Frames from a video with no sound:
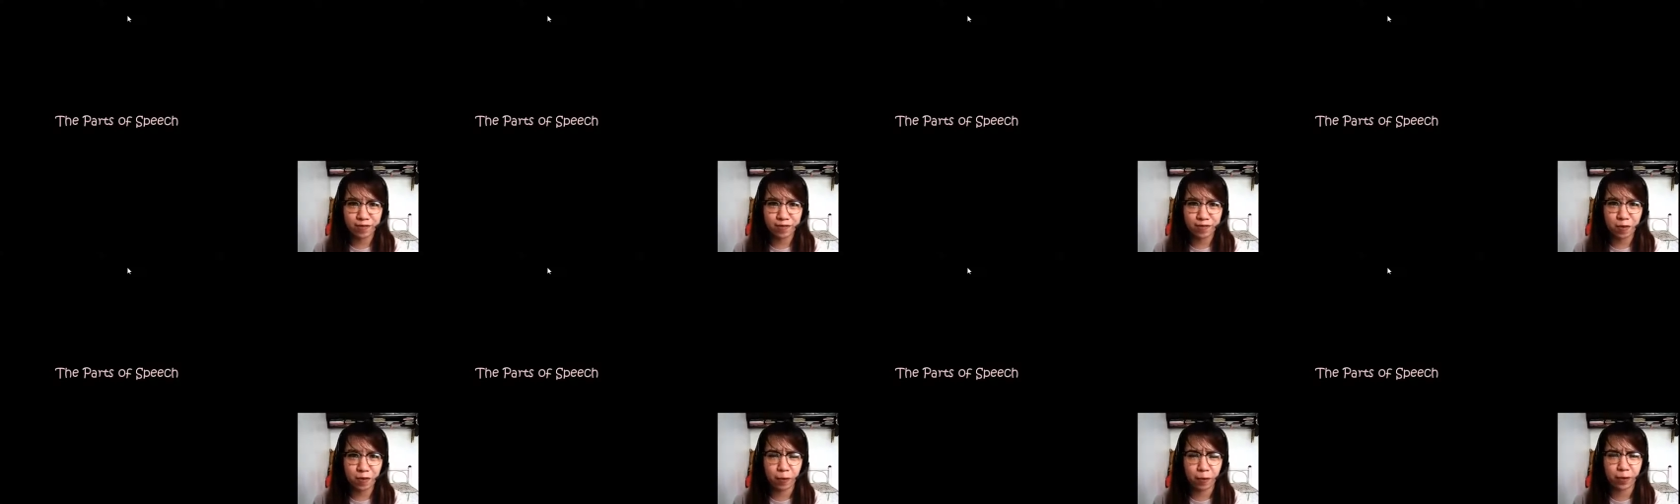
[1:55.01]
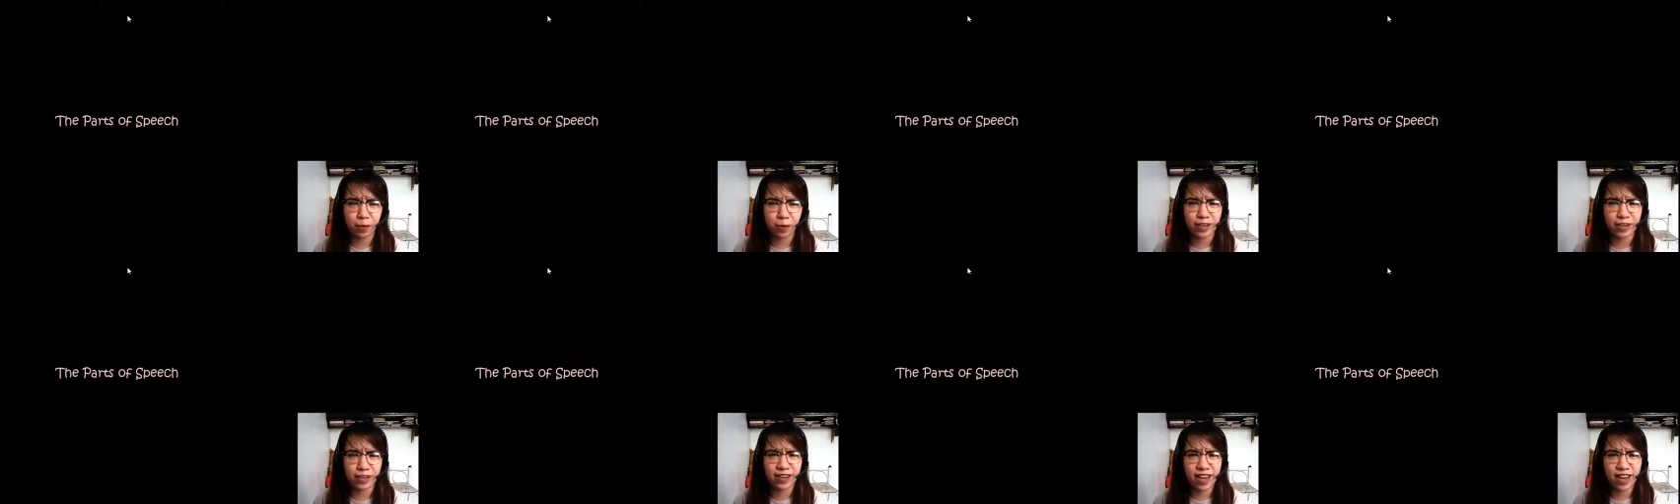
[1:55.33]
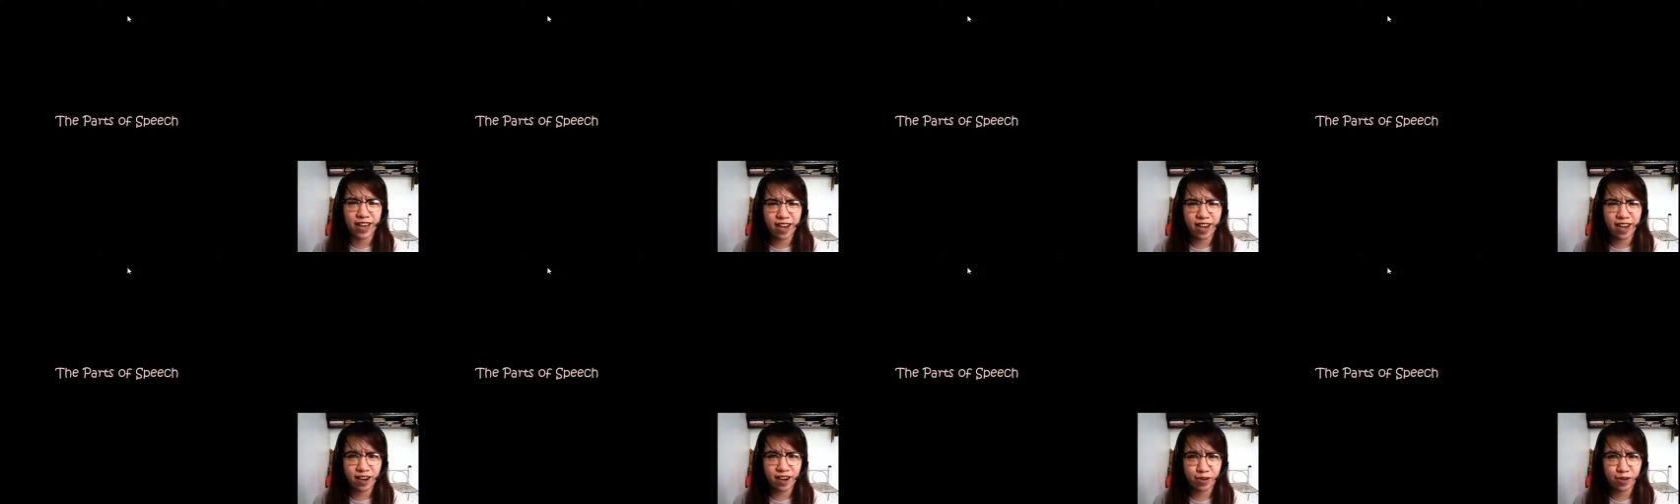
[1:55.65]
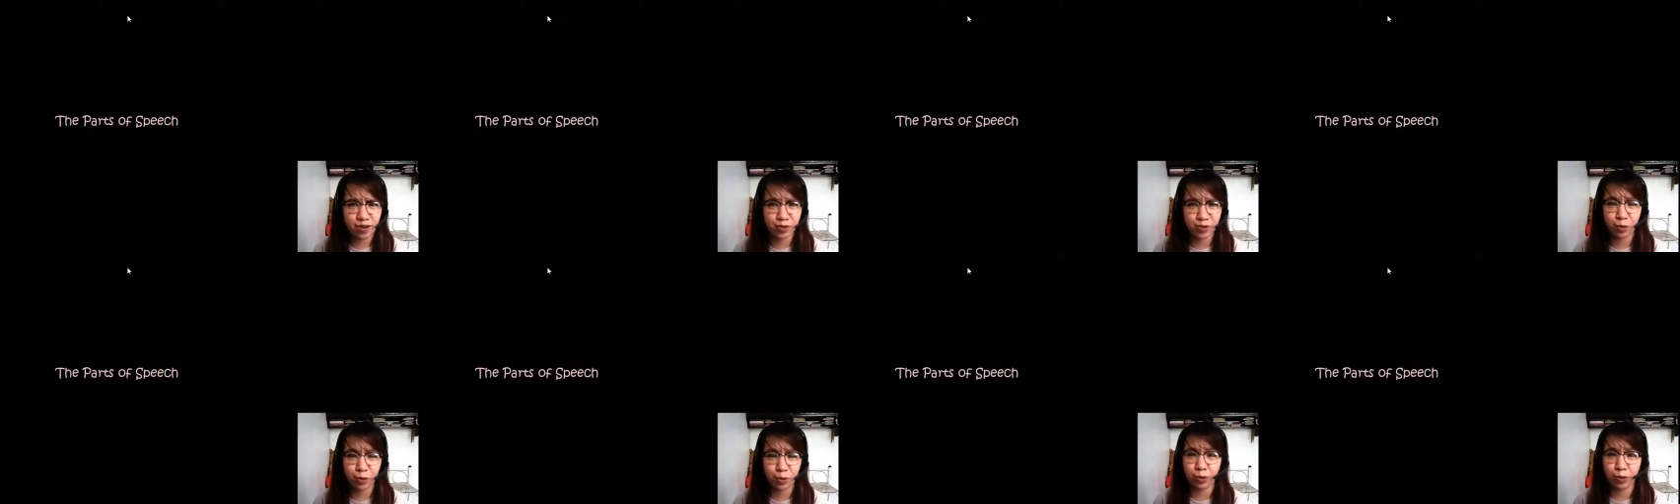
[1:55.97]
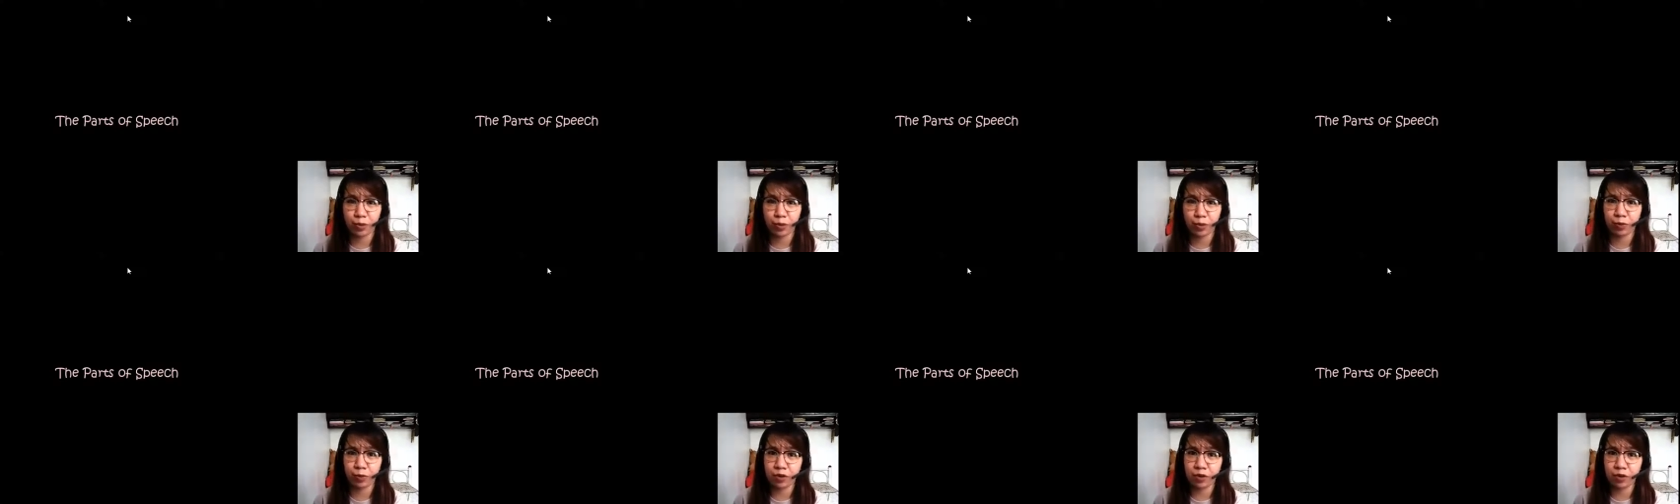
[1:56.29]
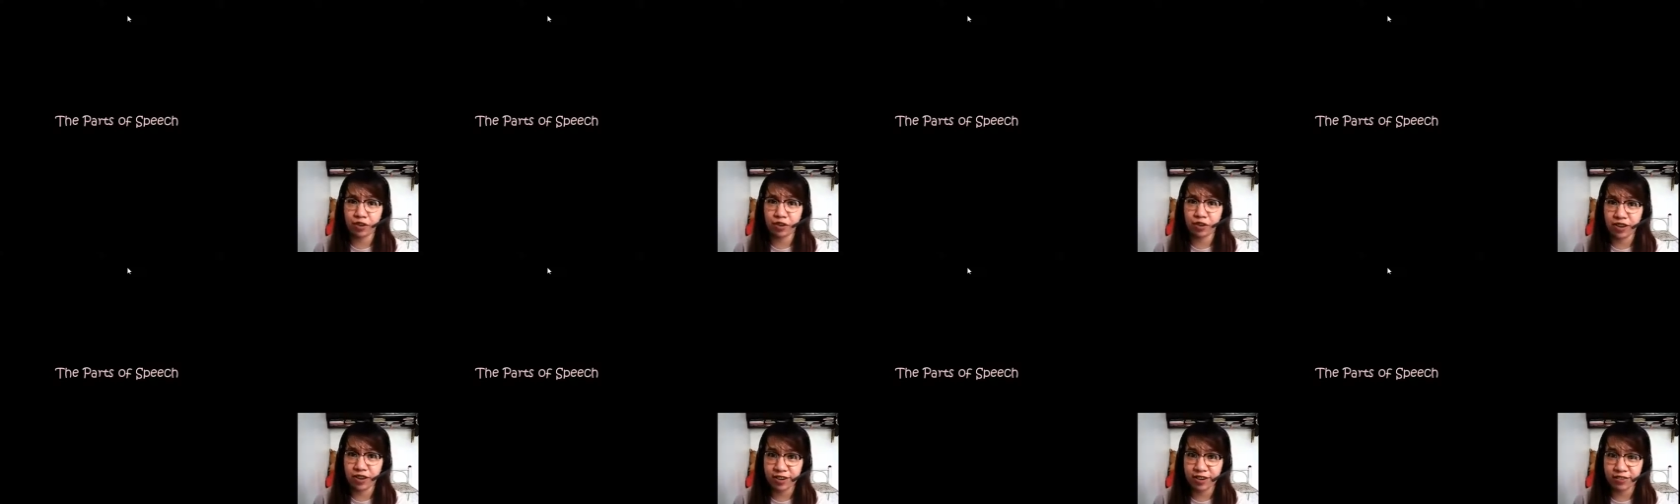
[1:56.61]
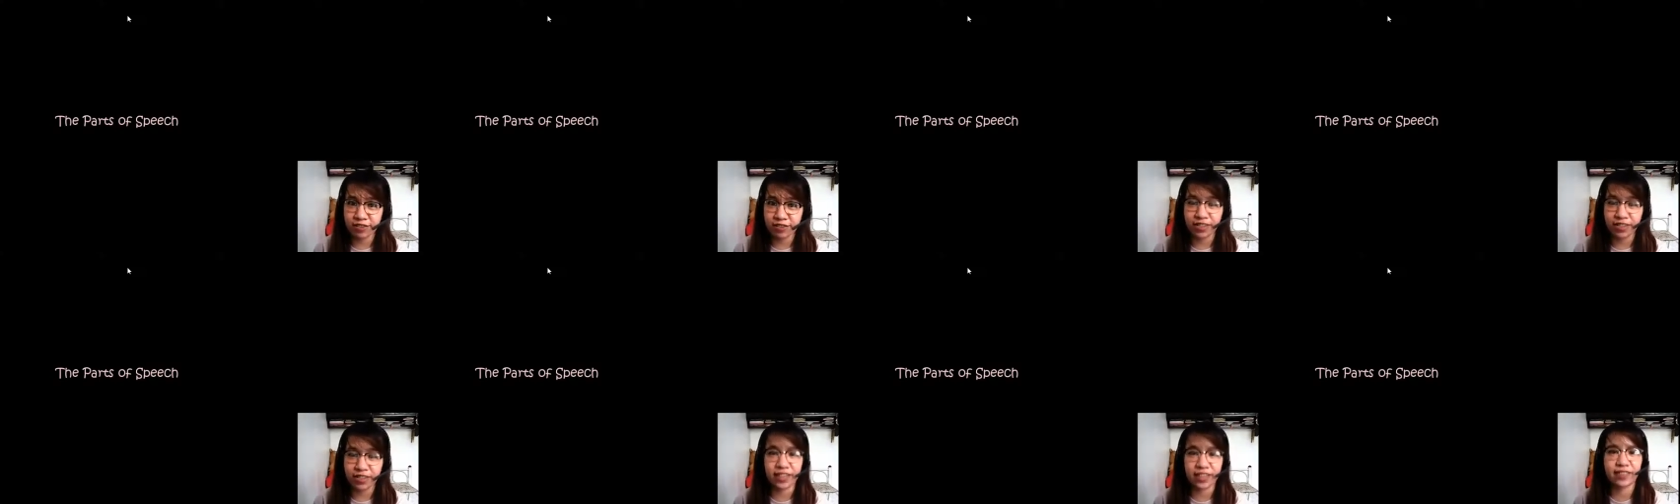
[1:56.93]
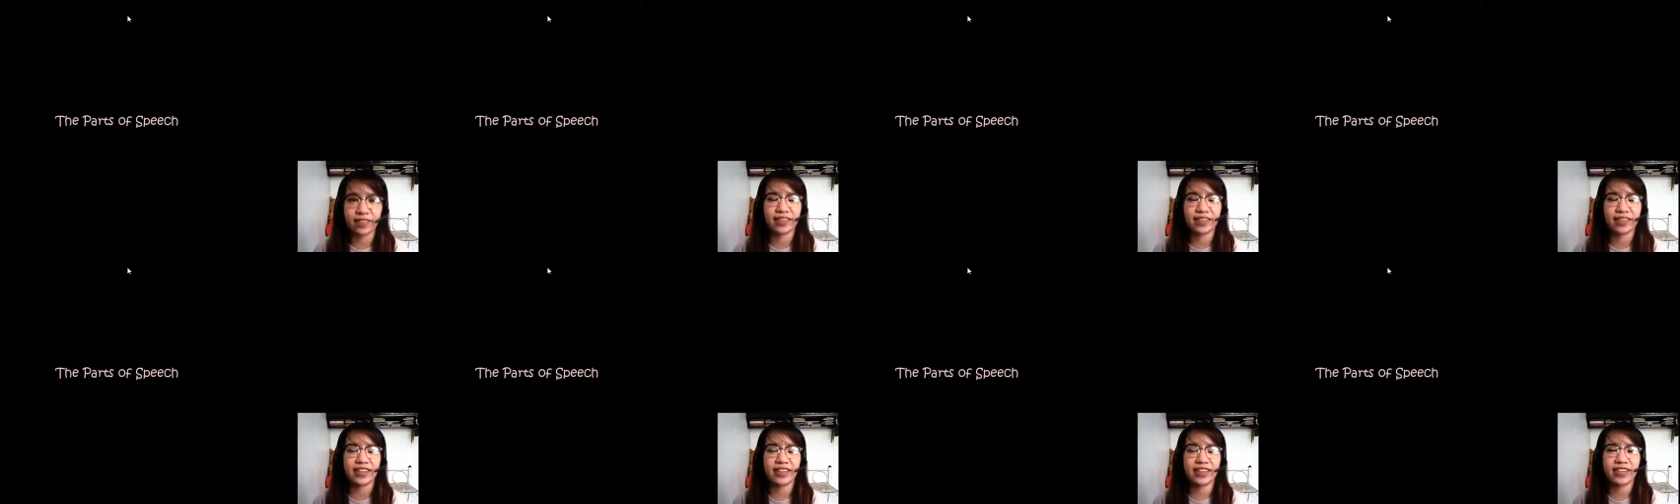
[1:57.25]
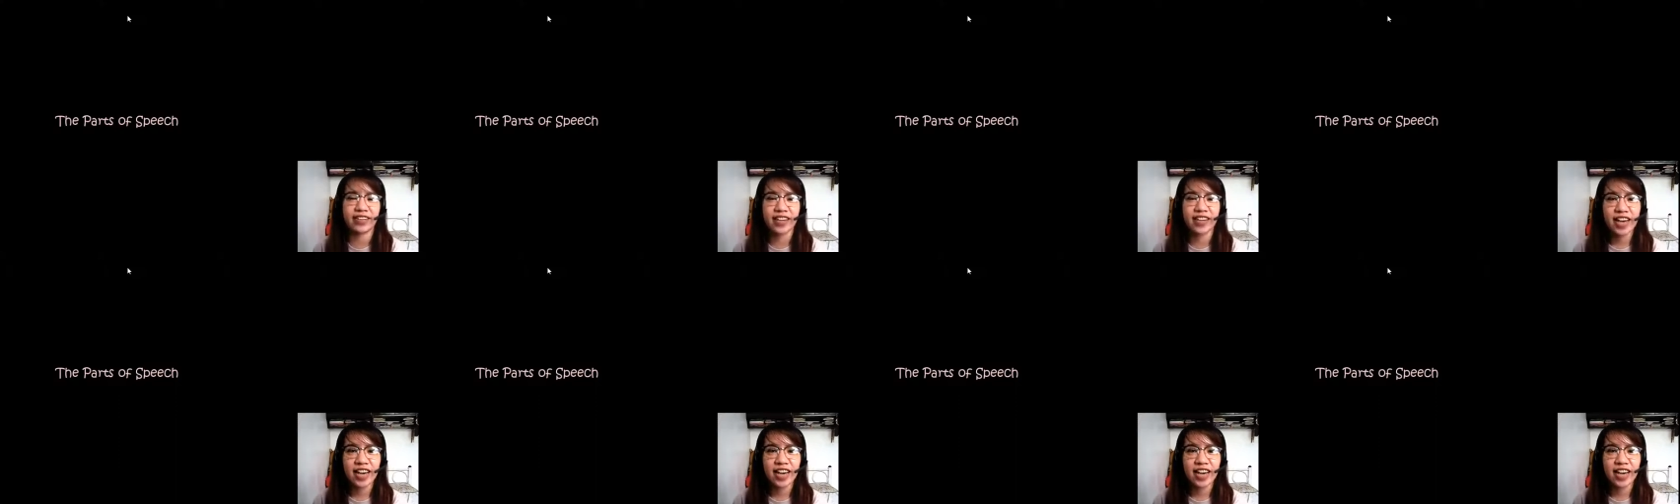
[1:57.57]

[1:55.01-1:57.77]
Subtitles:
or a noun or a pronoun, like that.